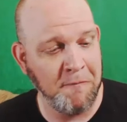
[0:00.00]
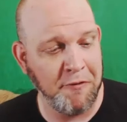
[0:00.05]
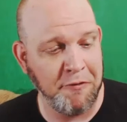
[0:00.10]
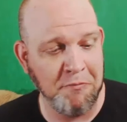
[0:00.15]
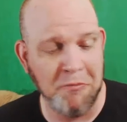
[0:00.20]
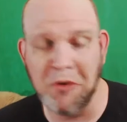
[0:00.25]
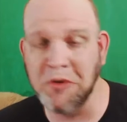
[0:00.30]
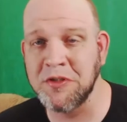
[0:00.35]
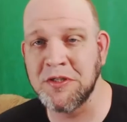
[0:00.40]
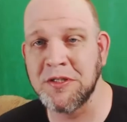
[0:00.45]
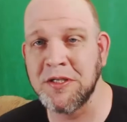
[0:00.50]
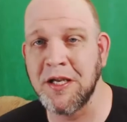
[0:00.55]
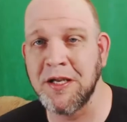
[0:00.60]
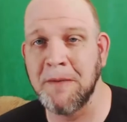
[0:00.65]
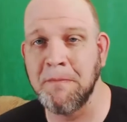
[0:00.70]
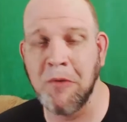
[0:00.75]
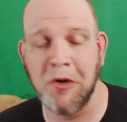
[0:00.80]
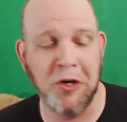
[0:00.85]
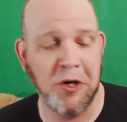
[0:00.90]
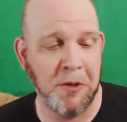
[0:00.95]
with most
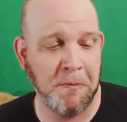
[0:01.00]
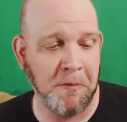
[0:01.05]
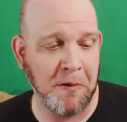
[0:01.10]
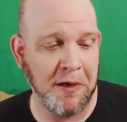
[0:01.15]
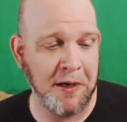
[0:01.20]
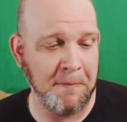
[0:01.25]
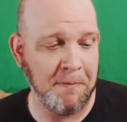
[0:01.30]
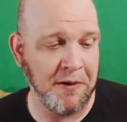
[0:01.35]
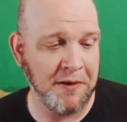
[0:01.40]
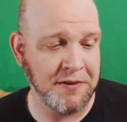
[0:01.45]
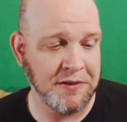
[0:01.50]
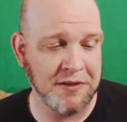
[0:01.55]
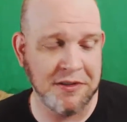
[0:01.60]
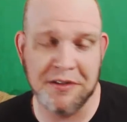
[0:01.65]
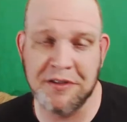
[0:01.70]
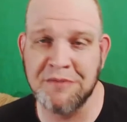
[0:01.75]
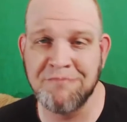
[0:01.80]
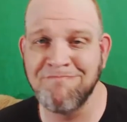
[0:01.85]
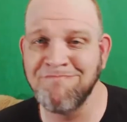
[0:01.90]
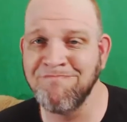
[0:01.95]
Mario Party
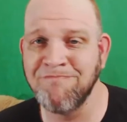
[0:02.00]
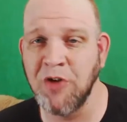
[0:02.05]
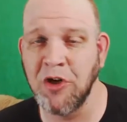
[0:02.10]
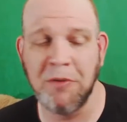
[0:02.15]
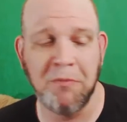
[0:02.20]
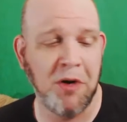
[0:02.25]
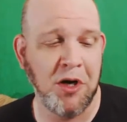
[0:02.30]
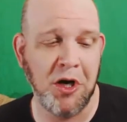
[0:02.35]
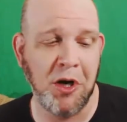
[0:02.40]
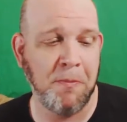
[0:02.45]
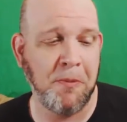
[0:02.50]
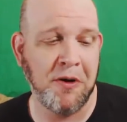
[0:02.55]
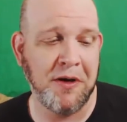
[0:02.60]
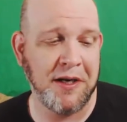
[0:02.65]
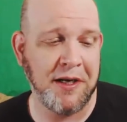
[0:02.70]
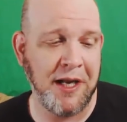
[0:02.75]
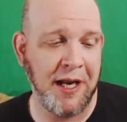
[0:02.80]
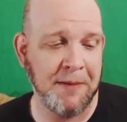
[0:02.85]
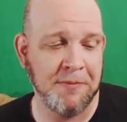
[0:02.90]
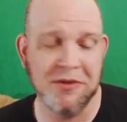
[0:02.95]
Mario
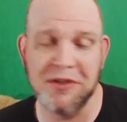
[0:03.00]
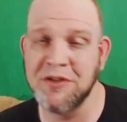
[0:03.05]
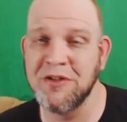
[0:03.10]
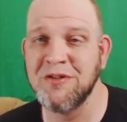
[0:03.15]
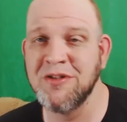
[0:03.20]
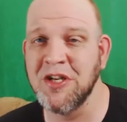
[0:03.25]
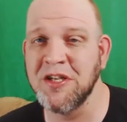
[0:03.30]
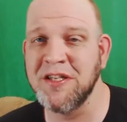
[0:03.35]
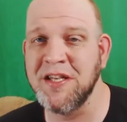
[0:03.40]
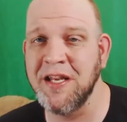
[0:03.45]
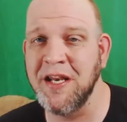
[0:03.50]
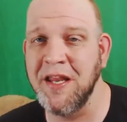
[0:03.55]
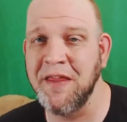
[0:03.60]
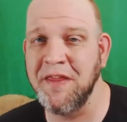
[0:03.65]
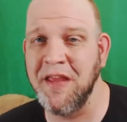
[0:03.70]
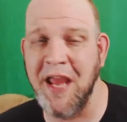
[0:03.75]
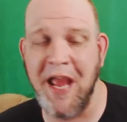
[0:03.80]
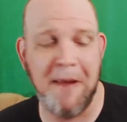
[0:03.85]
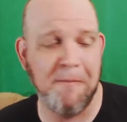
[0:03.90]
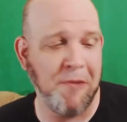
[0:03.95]
Party games is just
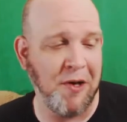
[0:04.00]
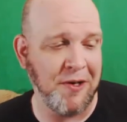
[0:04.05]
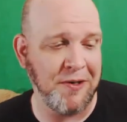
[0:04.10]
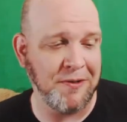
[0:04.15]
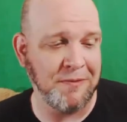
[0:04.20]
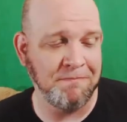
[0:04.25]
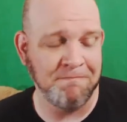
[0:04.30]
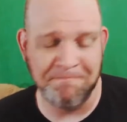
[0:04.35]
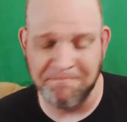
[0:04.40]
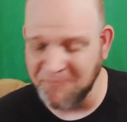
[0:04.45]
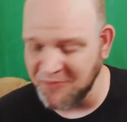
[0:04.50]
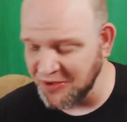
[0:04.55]
hit the A button.